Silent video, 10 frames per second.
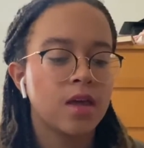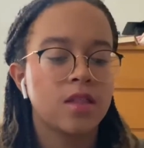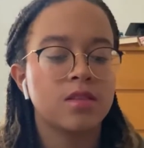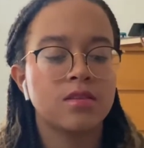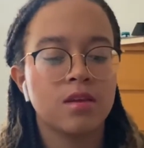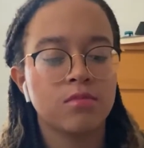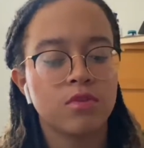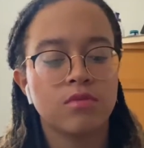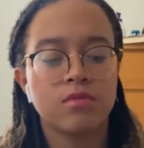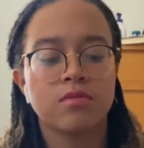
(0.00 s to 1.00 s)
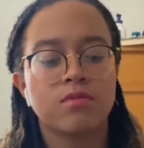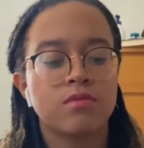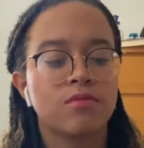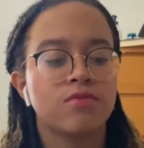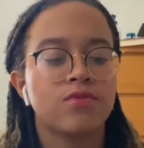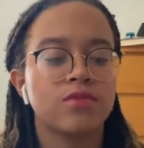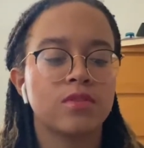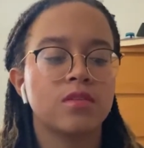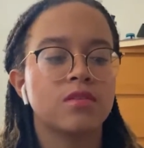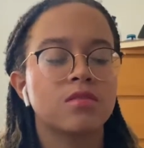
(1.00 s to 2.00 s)
The same goes for
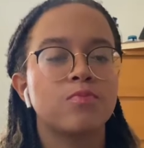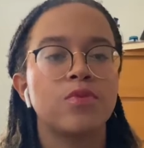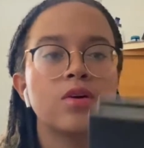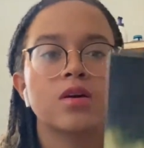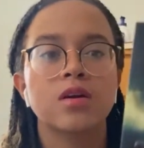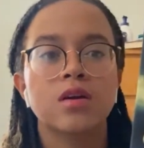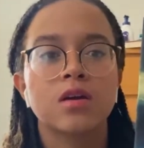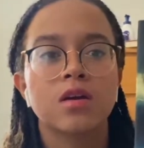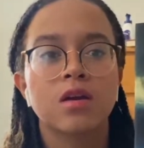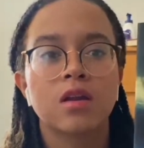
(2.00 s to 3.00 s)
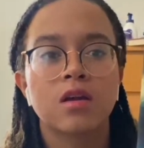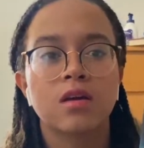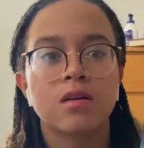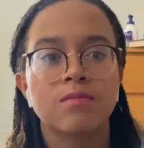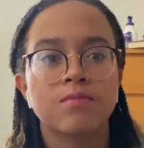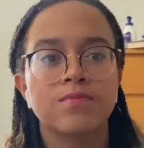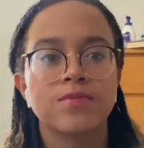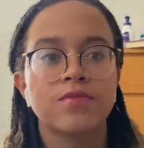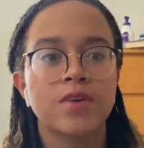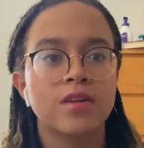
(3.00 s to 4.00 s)
this book,
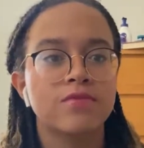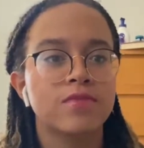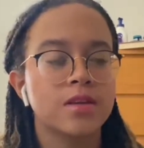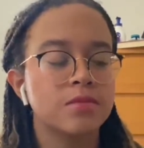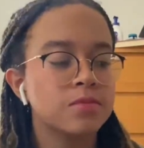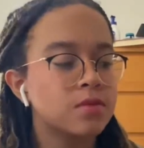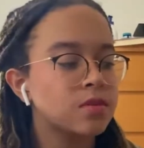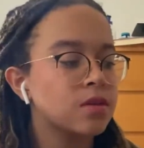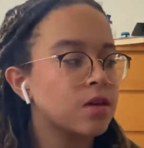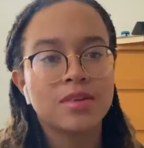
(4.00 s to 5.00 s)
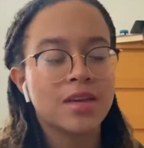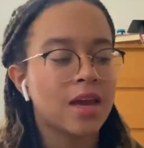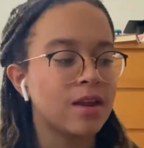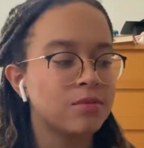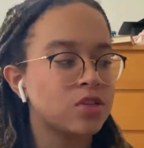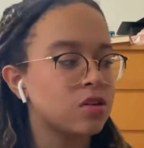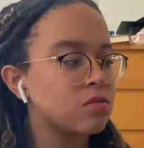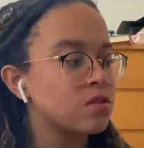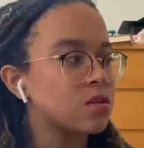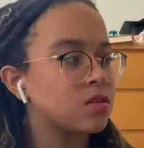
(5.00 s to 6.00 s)
Fate of Flames. Again, I'm just not
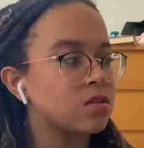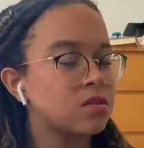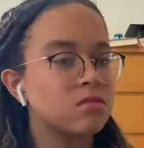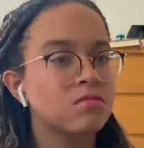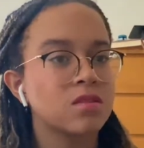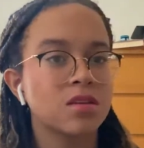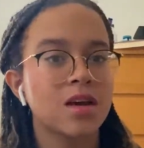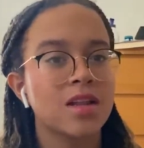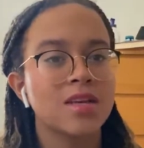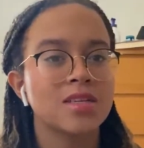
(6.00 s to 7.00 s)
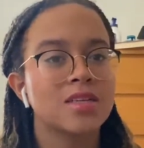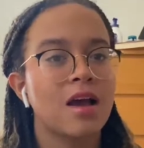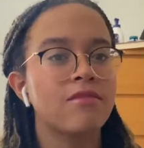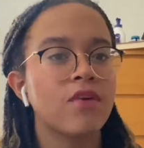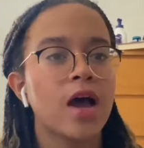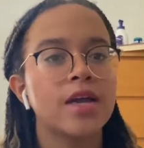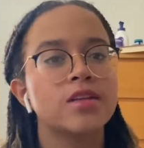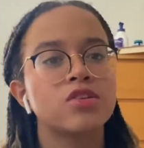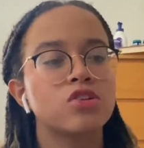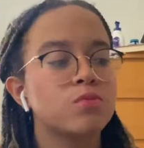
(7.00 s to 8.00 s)
really into the kind of like sci-fi,
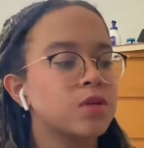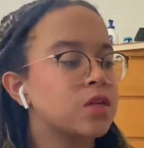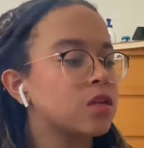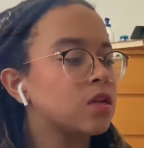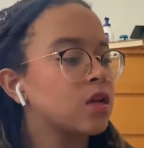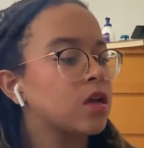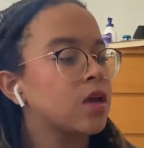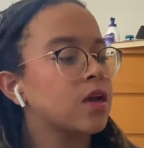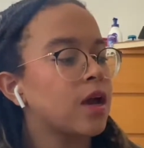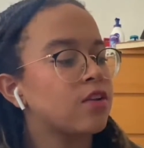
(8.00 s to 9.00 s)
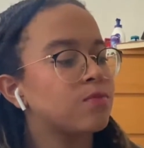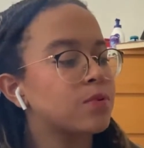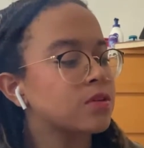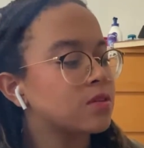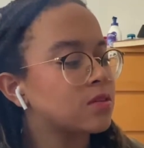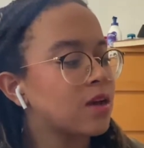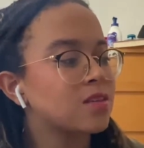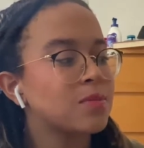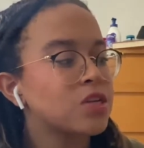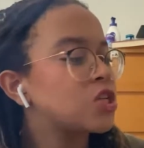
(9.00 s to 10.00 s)
dystopian kind of books
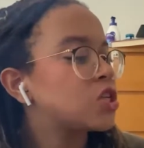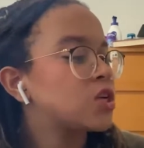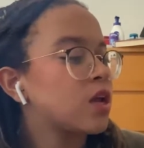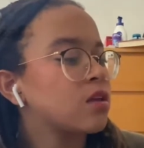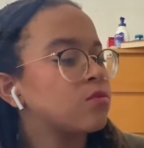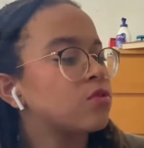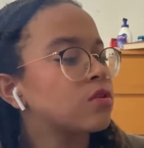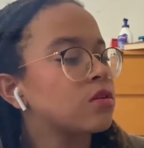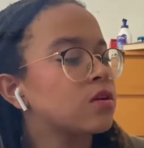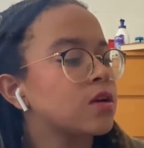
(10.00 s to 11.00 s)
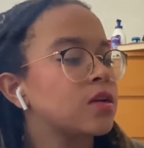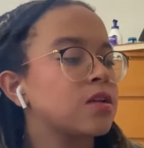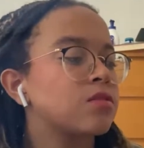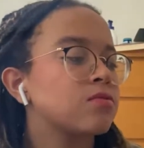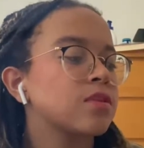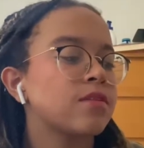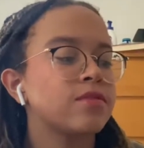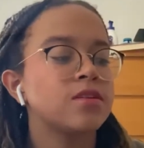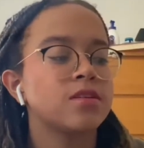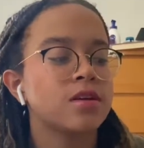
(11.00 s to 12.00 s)
as much anymore, and I don't really have
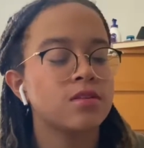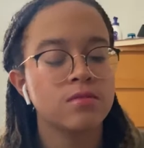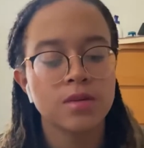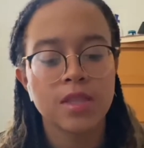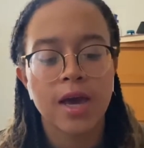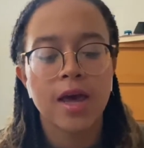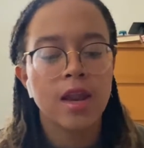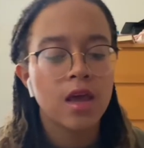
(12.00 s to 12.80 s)
any desire to read that.